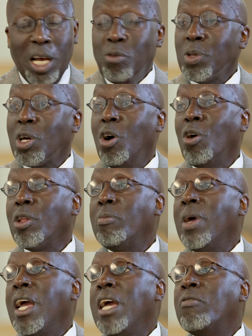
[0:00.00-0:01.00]
I would call him
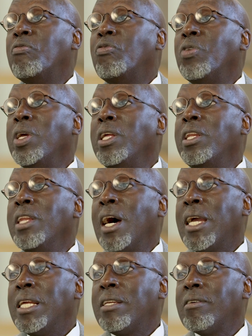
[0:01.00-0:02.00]
every
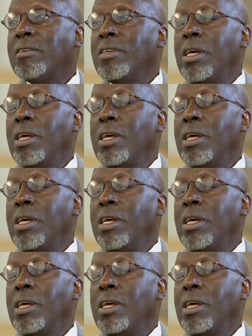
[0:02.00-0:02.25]
night.